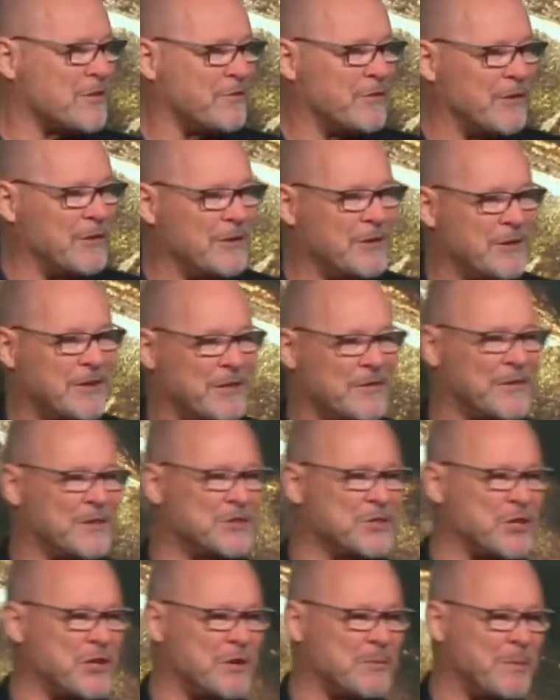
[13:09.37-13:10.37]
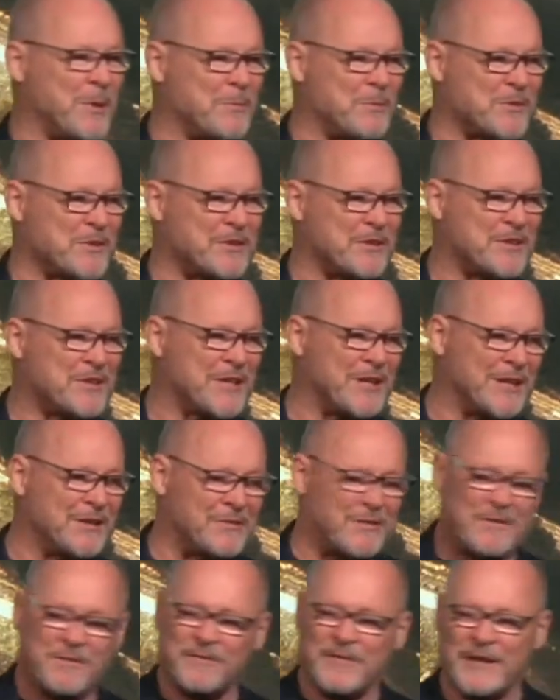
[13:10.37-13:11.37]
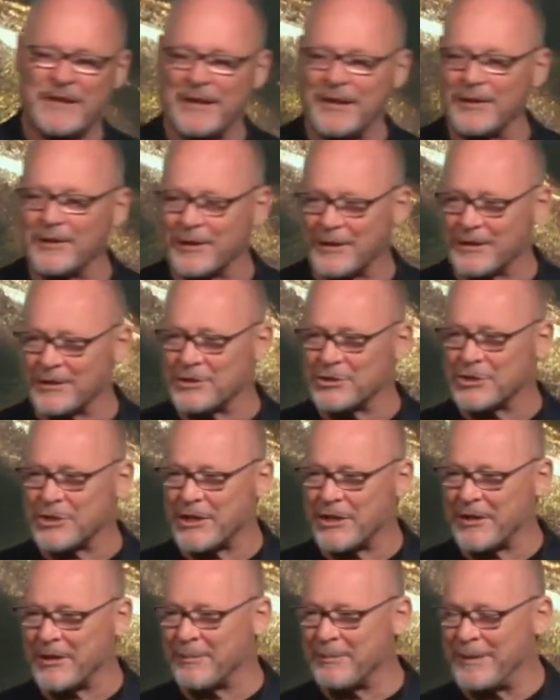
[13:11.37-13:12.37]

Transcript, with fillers: if you look at the chair, people say it's kind of a funny looking chair,